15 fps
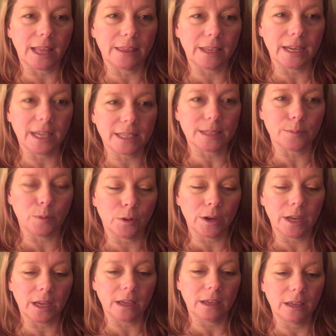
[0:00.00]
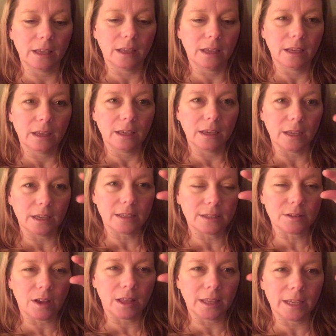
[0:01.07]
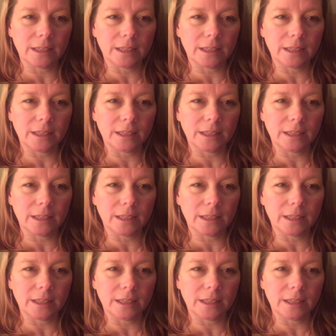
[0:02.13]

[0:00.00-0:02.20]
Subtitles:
And the next morning it's got